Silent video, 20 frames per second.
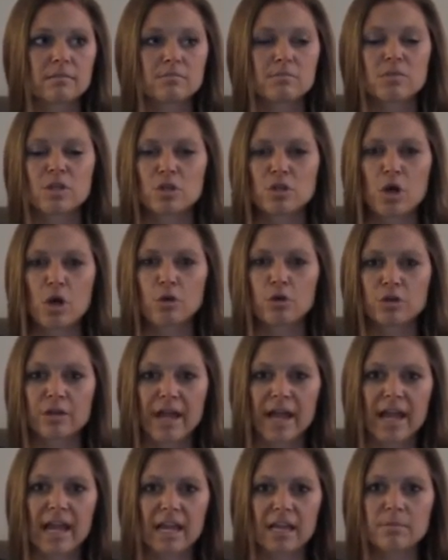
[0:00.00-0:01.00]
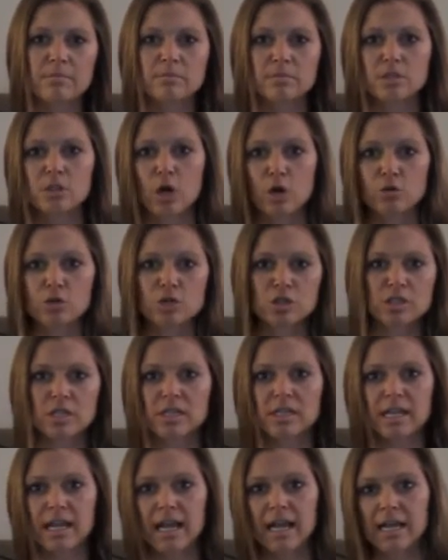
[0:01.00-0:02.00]
the Notre Dame, Goshen,
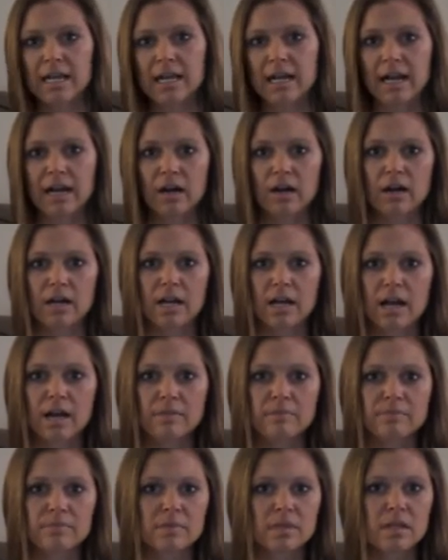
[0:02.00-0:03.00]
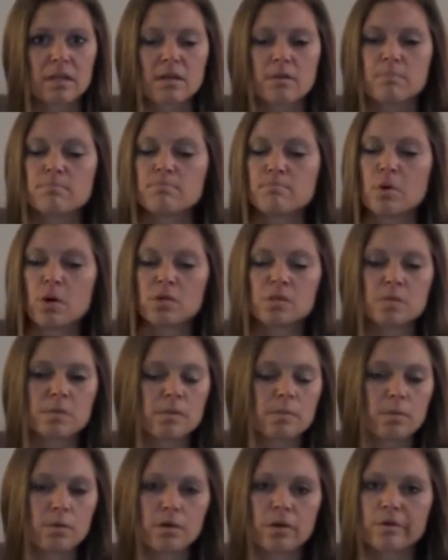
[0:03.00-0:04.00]
Indiana area. Most
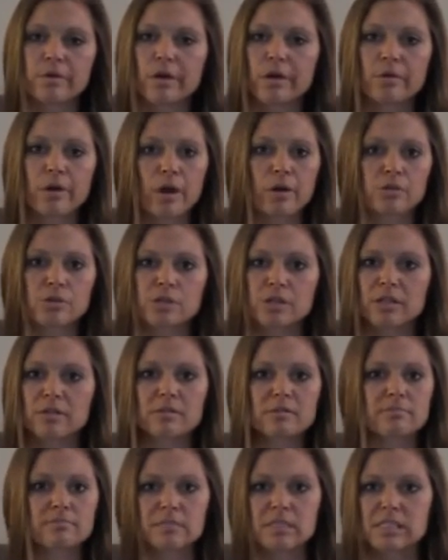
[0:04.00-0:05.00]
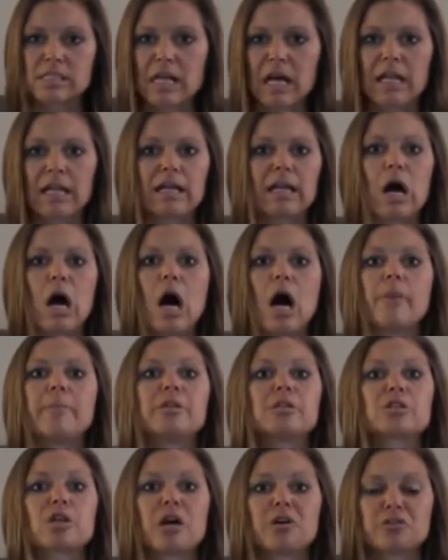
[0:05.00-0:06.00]
people don't know Goshen, it's like
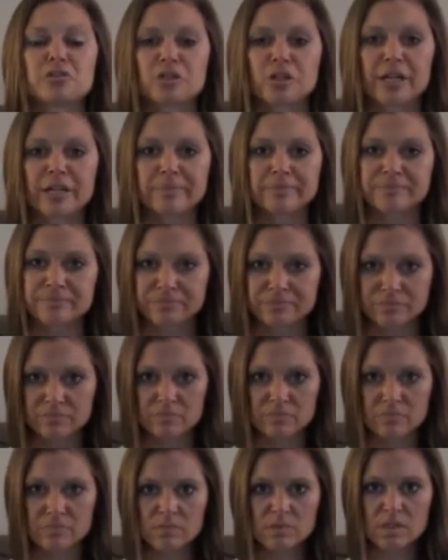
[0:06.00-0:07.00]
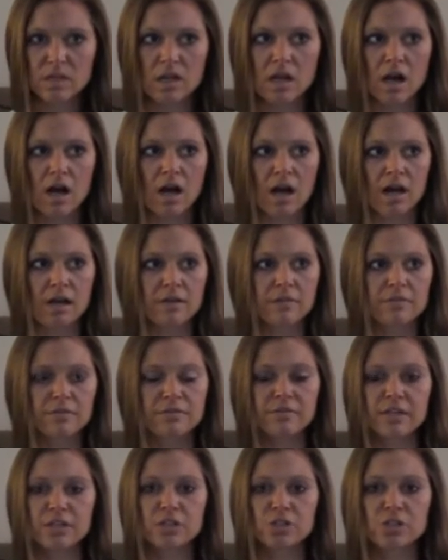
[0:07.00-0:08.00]
Amish country. Uh,
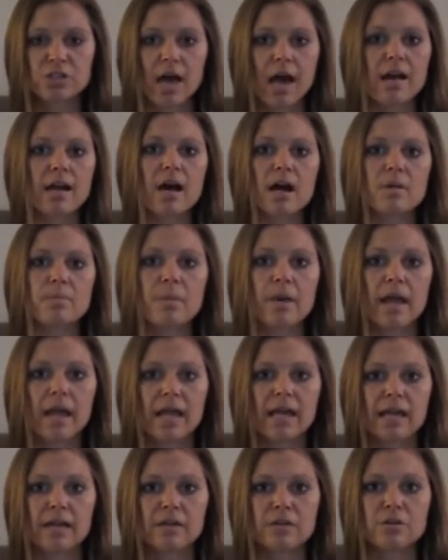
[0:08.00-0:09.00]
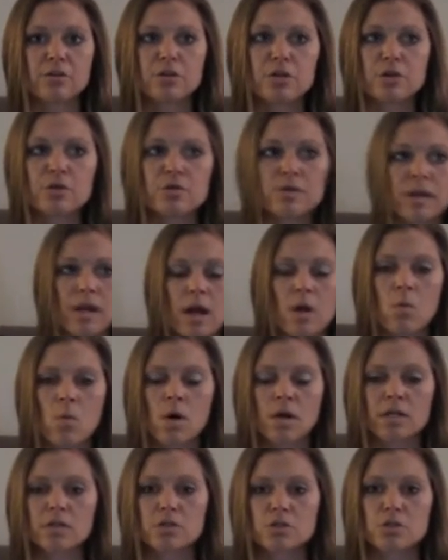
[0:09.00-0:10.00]
finished that up and knew that I
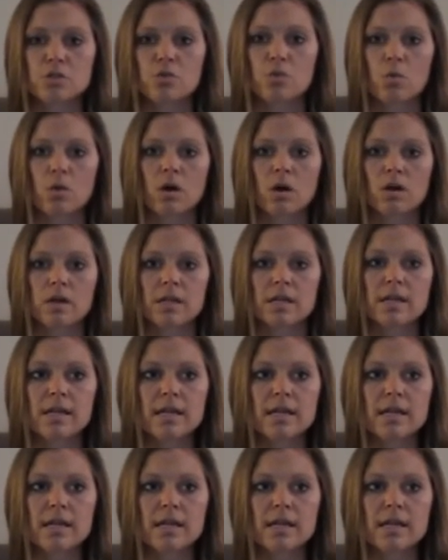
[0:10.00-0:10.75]
wanted to work